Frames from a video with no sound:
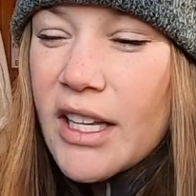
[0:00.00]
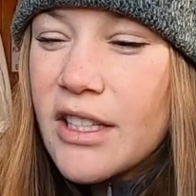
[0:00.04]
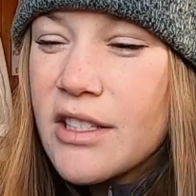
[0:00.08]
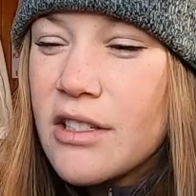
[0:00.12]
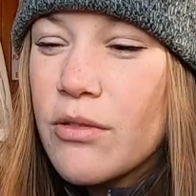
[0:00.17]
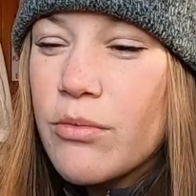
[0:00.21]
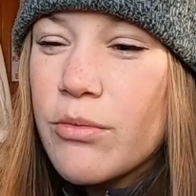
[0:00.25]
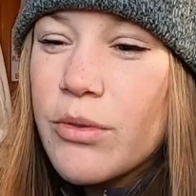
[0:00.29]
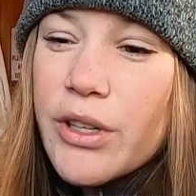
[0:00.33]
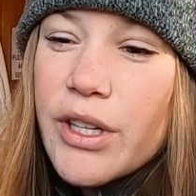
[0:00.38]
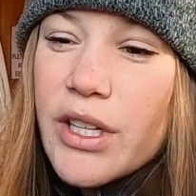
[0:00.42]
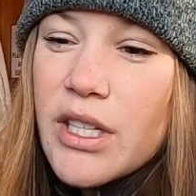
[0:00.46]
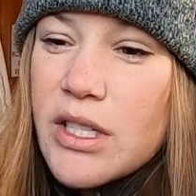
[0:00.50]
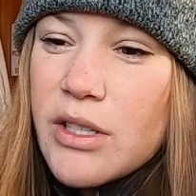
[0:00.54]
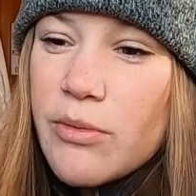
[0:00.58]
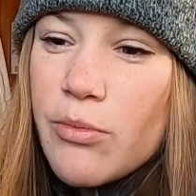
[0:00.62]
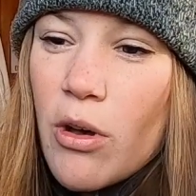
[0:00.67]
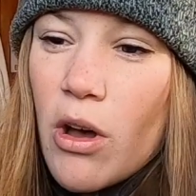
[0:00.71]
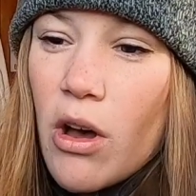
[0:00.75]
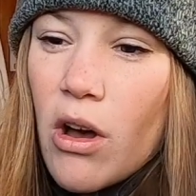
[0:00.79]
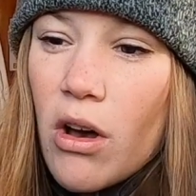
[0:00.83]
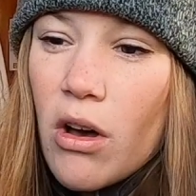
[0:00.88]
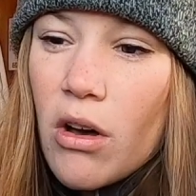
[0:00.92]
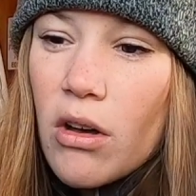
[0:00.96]
It's a really
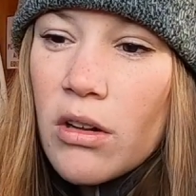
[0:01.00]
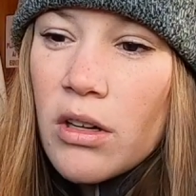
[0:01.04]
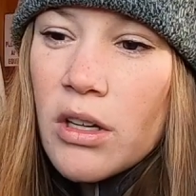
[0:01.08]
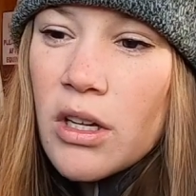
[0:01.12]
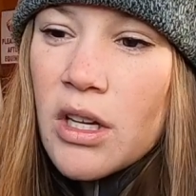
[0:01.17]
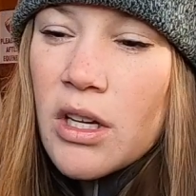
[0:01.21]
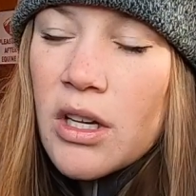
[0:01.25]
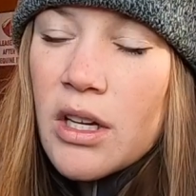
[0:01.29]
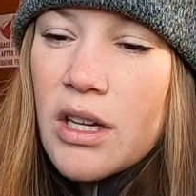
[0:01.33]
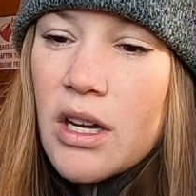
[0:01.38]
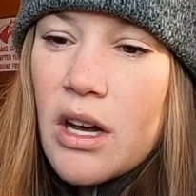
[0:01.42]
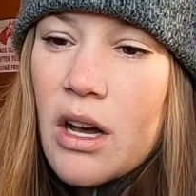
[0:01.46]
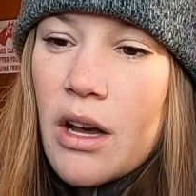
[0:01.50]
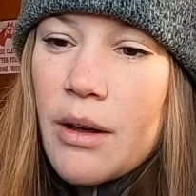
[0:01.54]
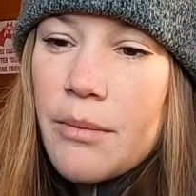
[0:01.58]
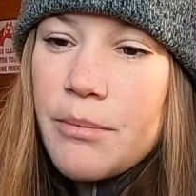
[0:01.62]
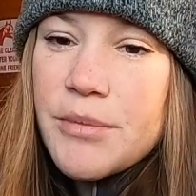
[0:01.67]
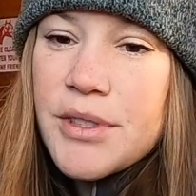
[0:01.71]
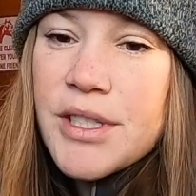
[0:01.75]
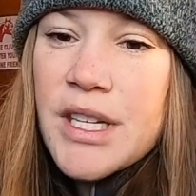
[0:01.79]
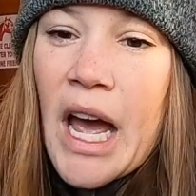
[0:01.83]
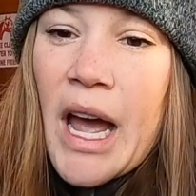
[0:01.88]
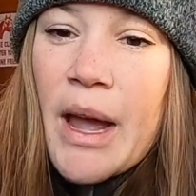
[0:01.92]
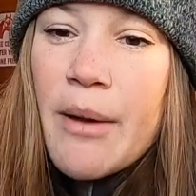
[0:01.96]
small
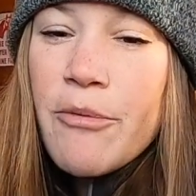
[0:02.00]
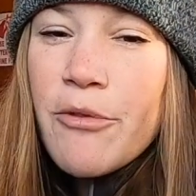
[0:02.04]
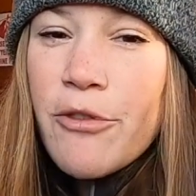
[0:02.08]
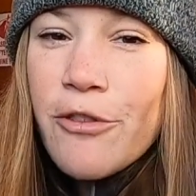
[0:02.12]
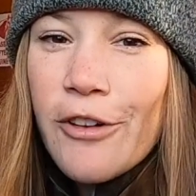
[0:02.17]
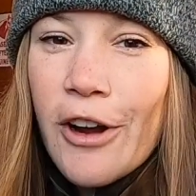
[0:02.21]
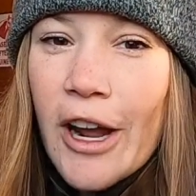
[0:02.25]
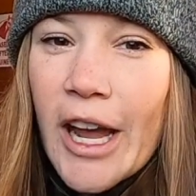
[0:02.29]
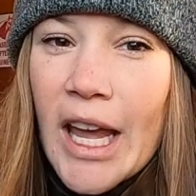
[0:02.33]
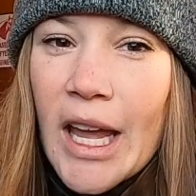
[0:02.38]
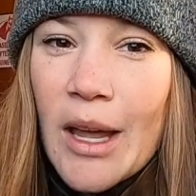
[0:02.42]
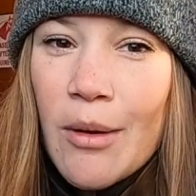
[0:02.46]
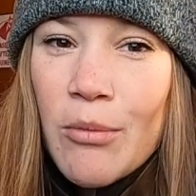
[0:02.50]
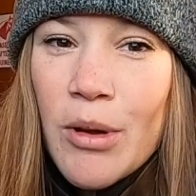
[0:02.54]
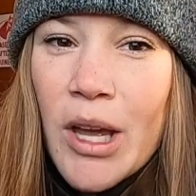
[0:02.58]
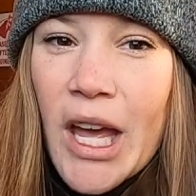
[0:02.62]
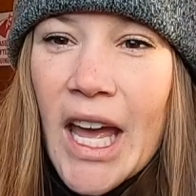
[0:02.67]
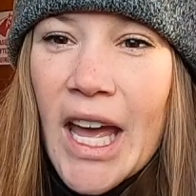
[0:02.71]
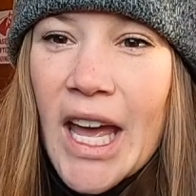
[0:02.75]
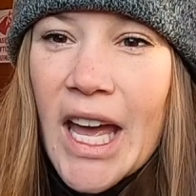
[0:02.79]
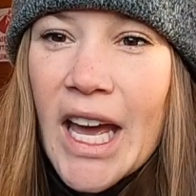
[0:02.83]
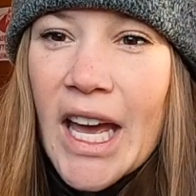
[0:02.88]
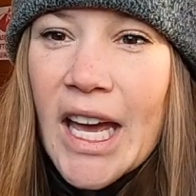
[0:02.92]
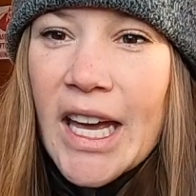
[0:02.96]
time frame,
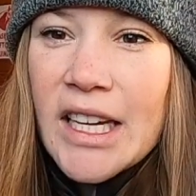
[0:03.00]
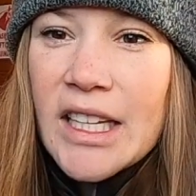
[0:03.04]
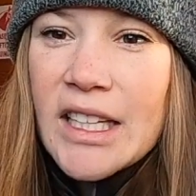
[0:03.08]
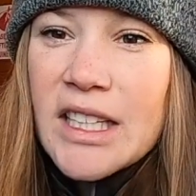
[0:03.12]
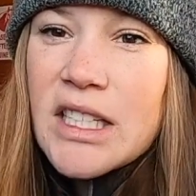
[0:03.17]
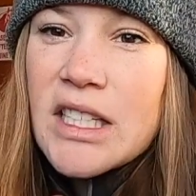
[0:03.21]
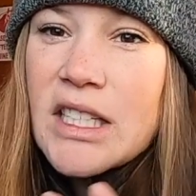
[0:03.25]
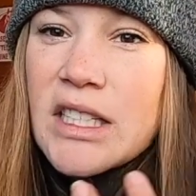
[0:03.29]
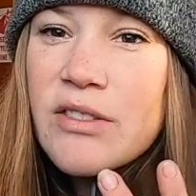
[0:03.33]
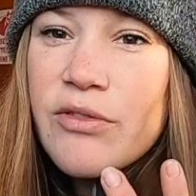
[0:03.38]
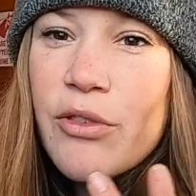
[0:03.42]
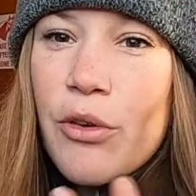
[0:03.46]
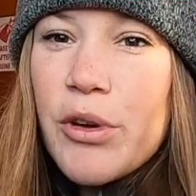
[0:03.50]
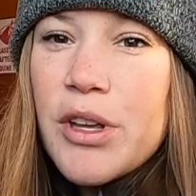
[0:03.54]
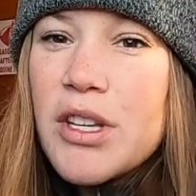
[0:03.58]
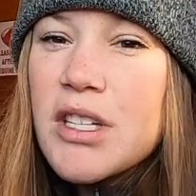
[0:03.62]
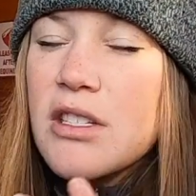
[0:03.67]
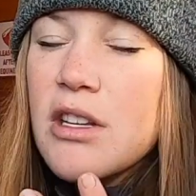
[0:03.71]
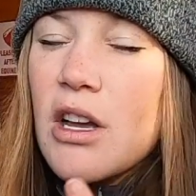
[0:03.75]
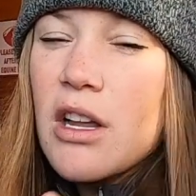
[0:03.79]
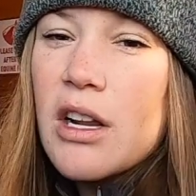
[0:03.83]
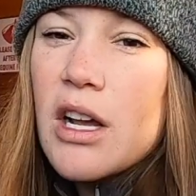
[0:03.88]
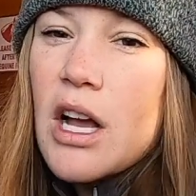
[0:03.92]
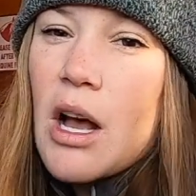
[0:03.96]
and he's
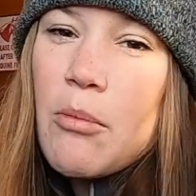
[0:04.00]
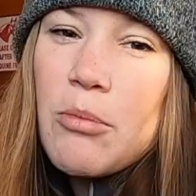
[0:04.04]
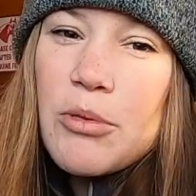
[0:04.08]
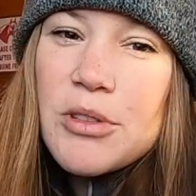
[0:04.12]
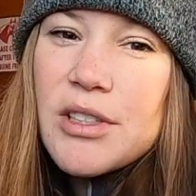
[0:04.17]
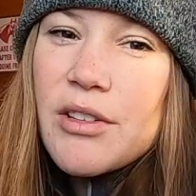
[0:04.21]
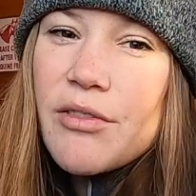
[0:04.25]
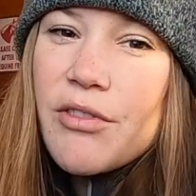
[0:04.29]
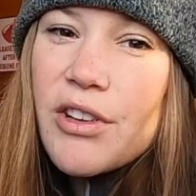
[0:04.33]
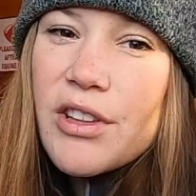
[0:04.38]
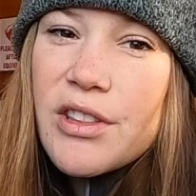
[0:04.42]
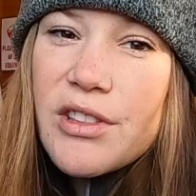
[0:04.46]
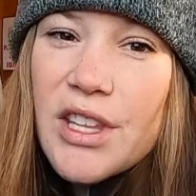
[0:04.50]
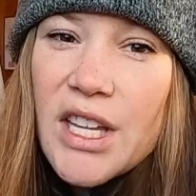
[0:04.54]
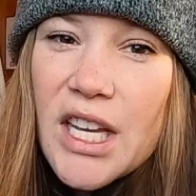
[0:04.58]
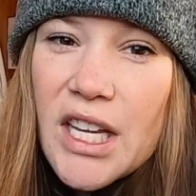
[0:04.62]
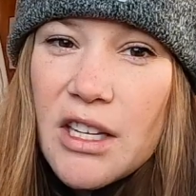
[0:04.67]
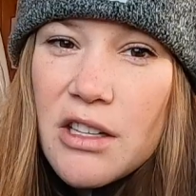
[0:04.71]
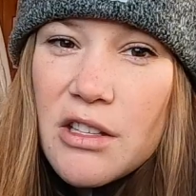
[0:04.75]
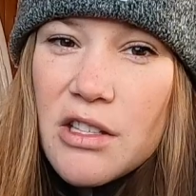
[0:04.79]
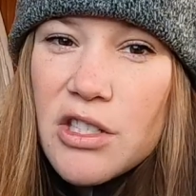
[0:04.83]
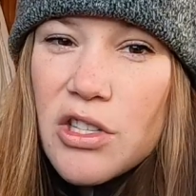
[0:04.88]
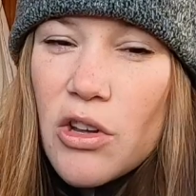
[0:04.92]
focused on a couple different things.